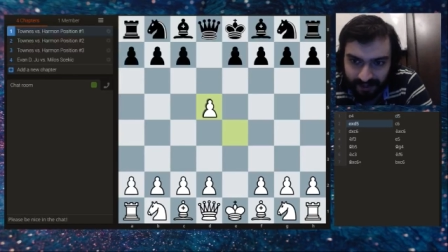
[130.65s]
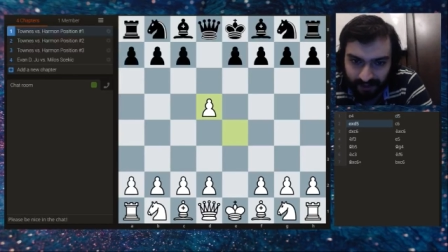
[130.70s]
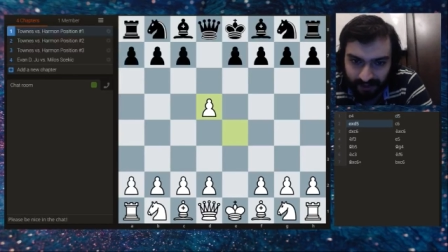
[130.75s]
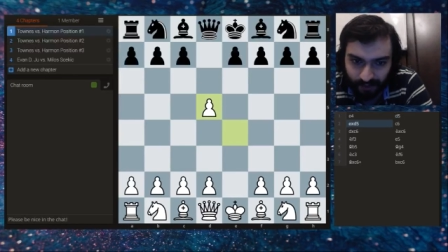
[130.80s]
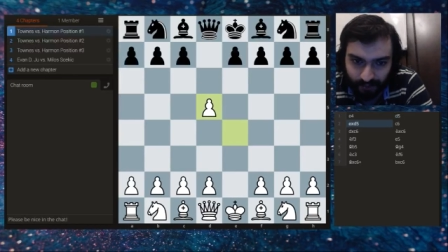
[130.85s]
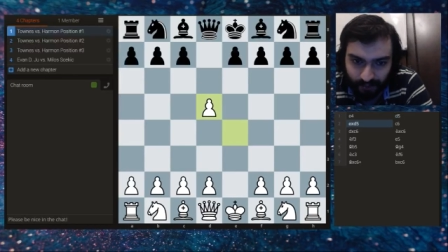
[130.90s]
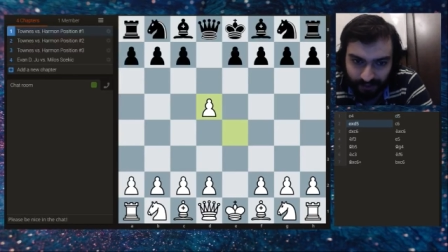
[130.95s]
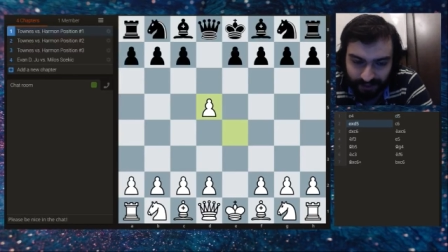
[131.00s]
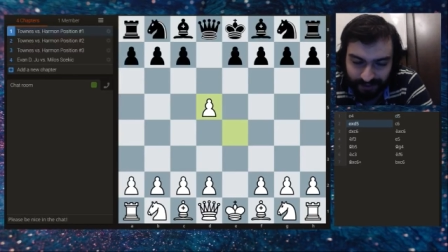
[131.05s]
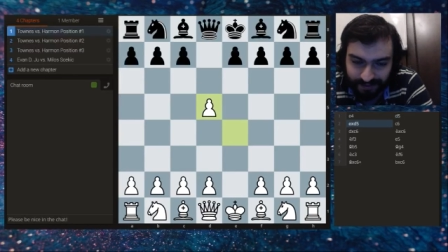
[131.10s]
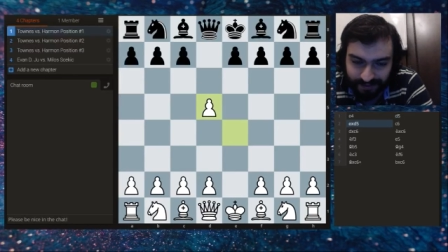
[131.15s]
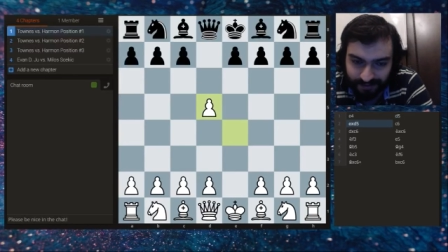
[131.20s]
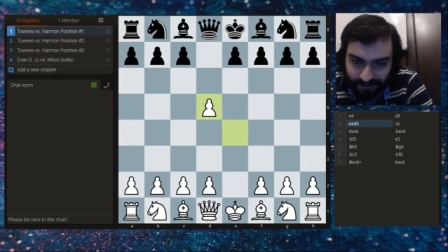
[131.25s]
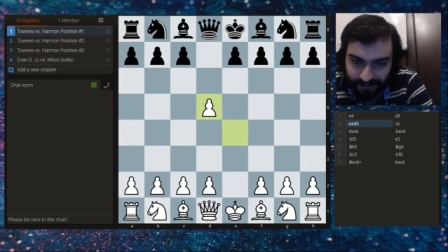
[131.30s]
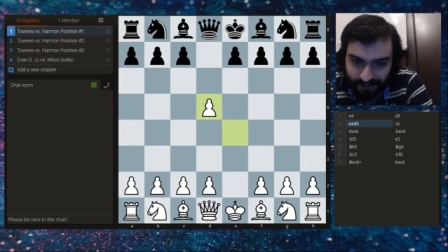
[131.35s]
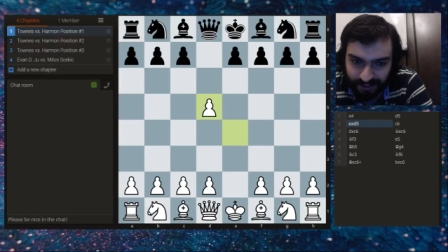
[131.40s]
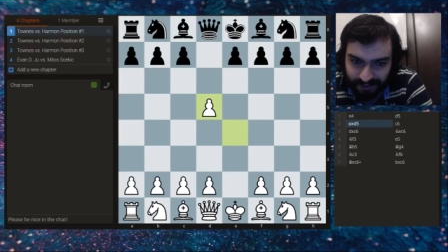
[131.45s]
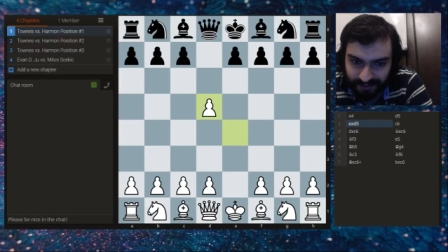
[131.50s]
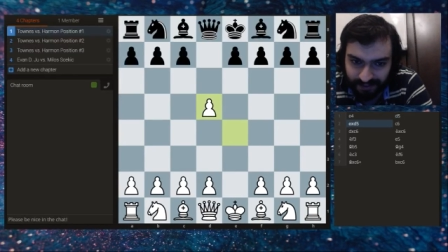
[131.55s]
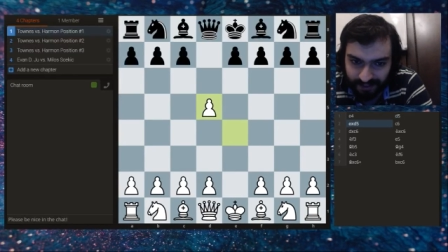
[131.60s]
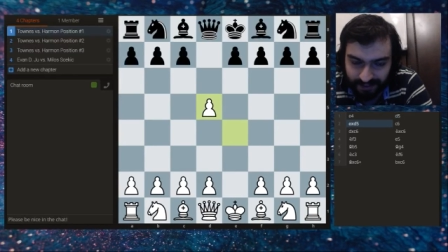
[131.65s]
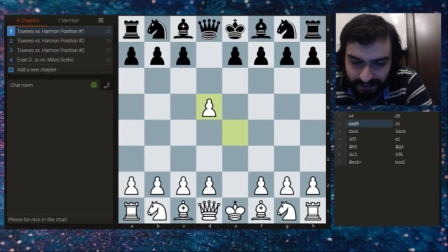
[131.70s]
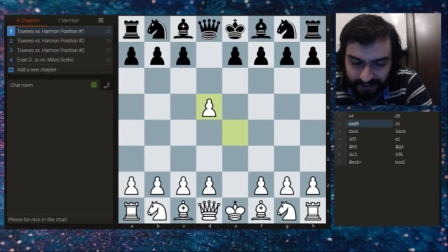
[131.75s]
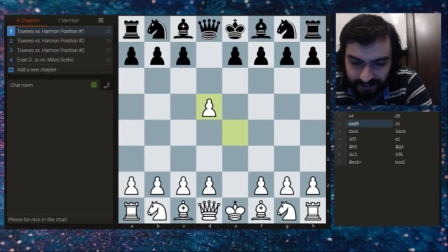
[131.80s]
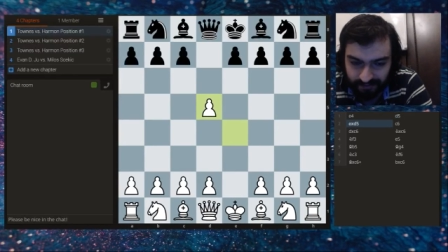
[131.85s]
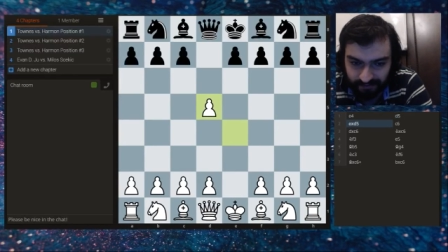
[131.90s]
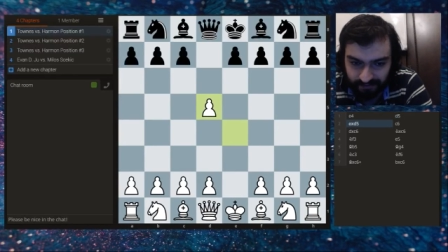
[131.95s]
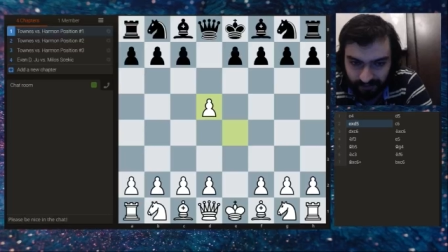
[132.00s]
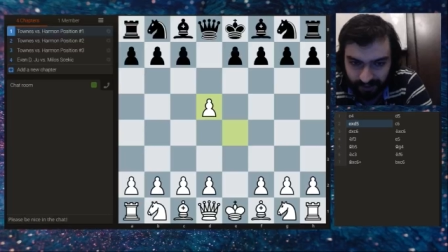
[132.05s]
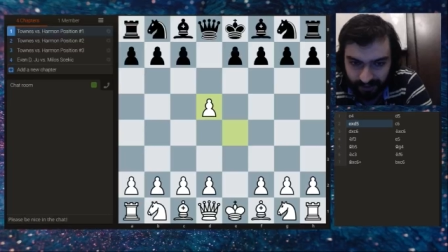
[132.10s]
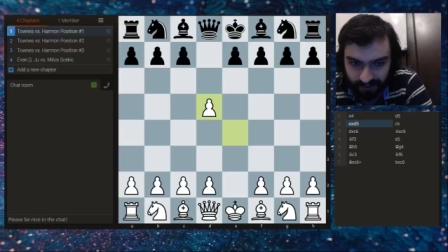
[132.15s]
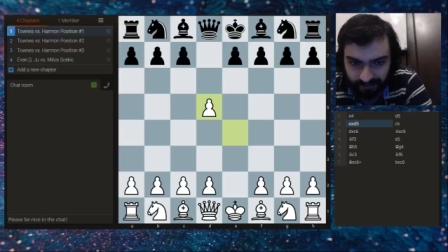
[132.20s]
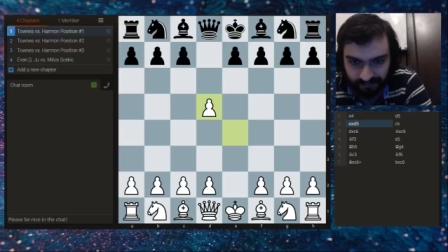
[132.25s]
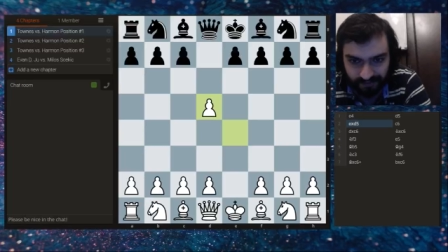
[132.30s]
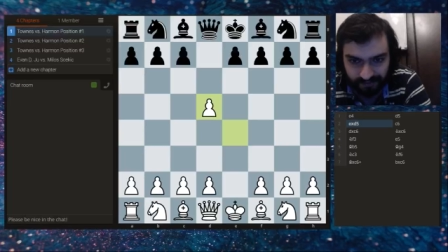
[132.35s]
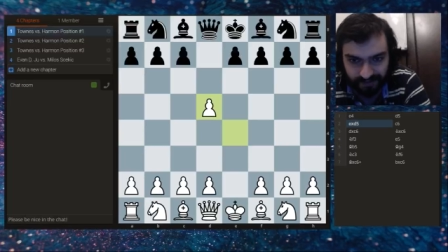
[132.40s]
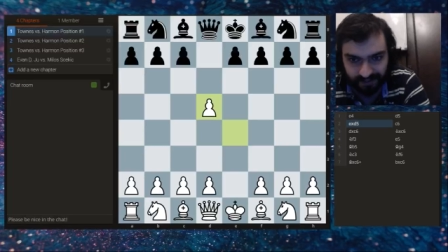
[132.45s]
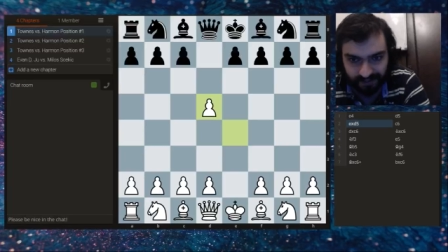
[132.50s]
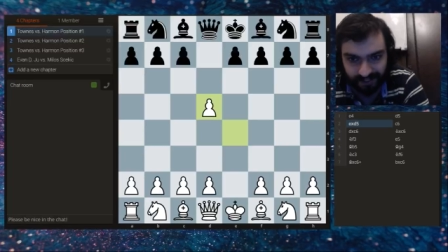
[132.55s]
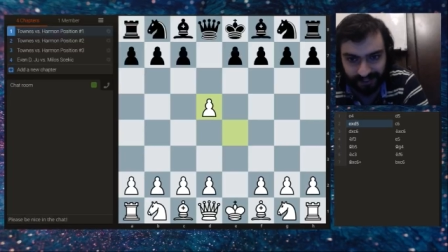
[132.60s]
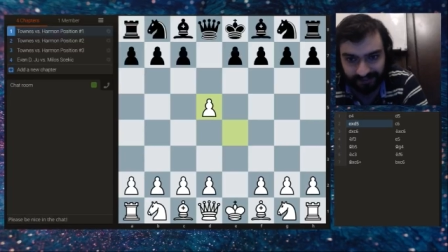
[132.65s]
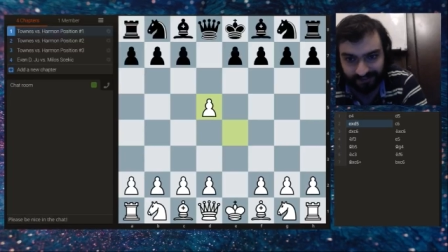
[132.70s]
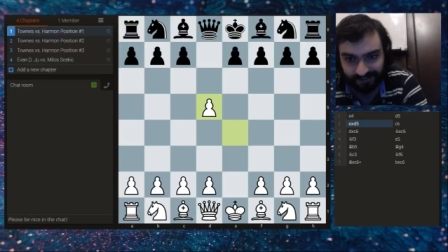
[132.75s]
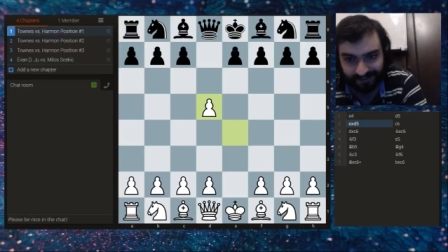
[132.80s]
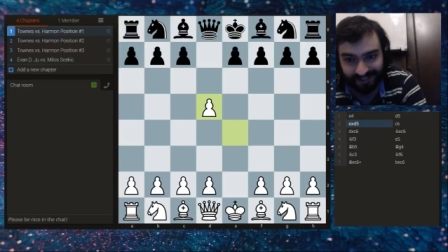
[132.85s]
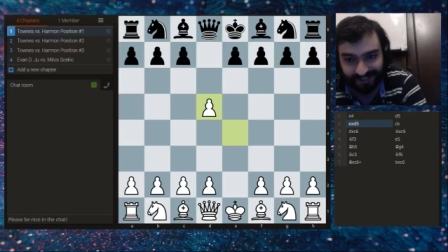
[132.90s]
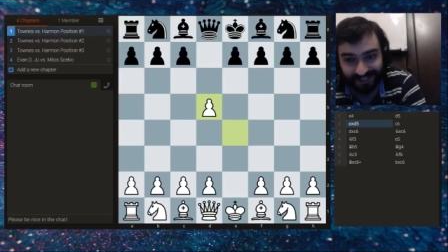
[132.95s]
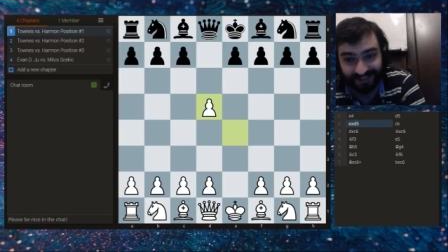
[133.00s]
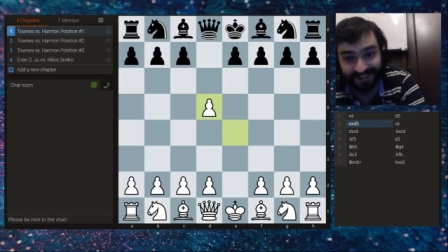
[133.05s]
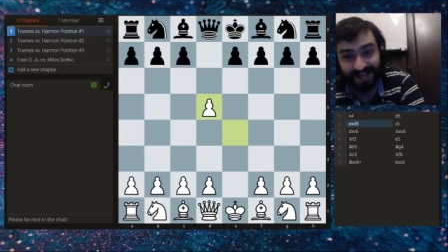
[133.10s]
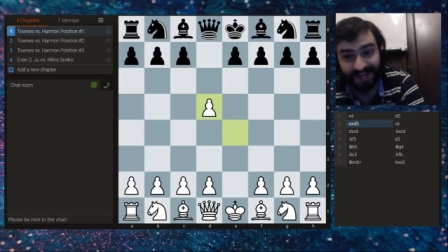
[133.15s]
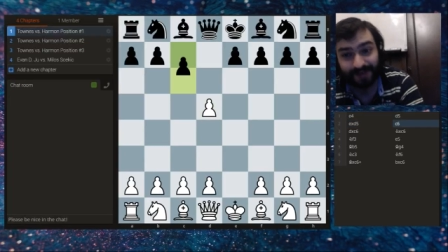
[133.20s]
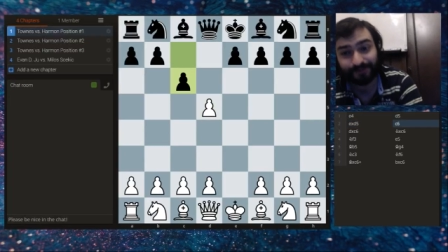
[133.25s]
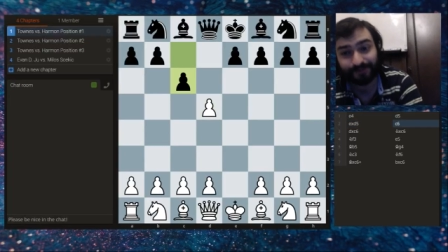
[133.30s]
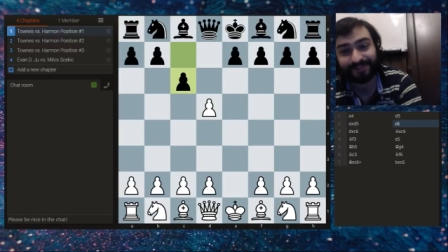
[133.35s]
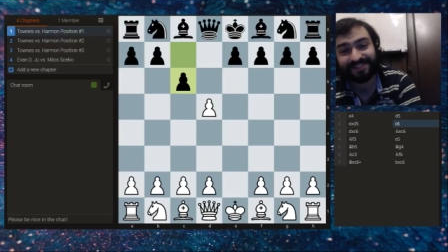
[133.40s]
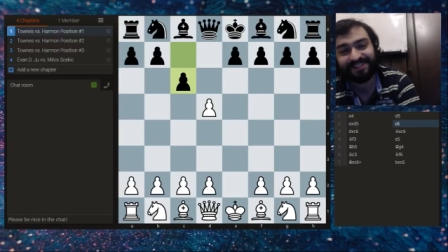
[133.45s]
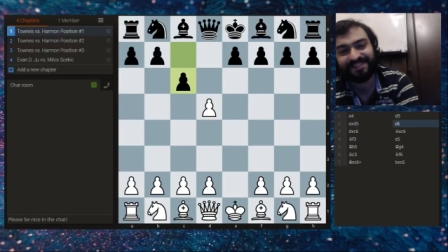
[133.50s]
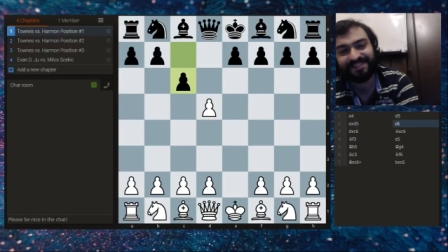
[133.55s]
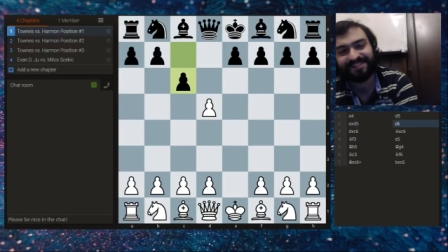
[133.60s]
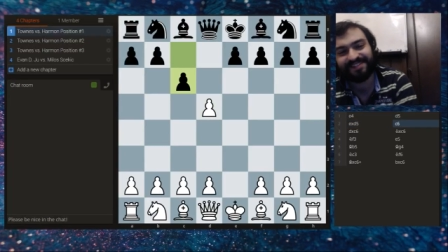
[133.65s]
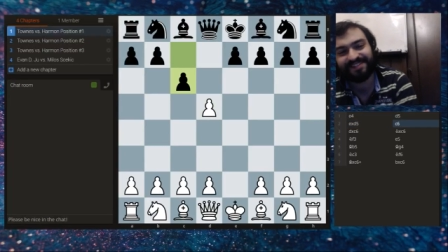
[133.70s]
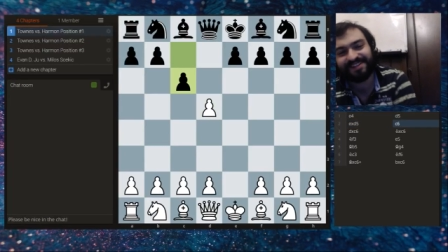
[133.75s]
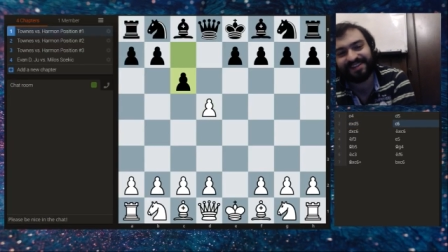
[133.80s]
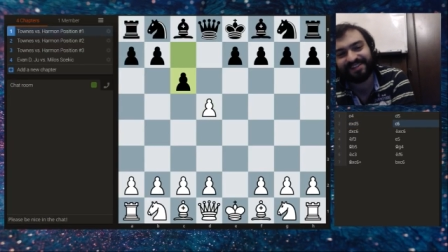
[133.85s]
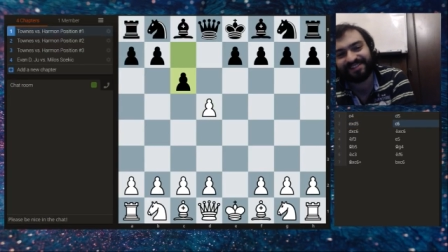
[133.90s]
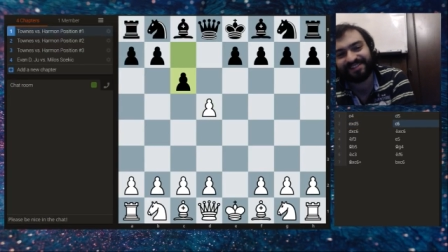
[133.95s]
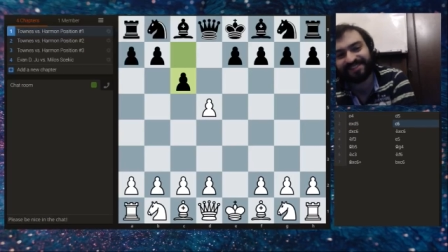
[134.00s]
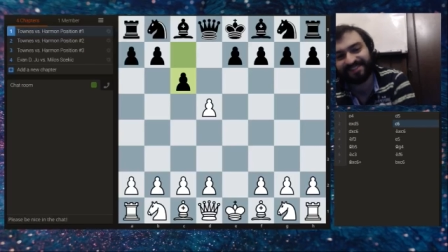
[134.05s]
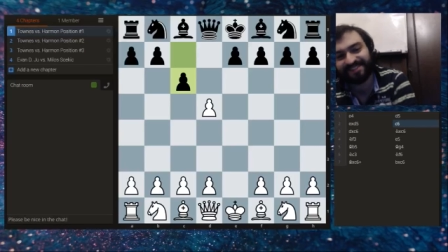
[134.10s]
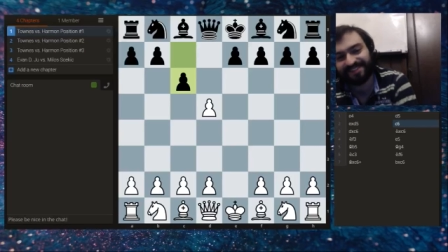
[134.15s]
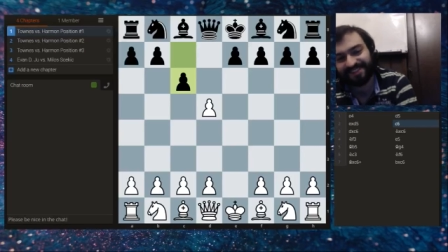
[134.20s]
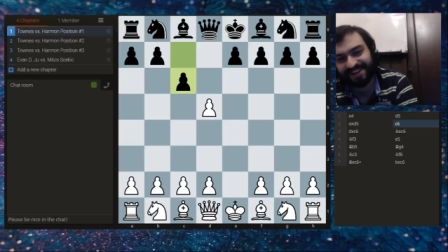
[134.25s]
Okay, so e takes d5, standard, and now c6.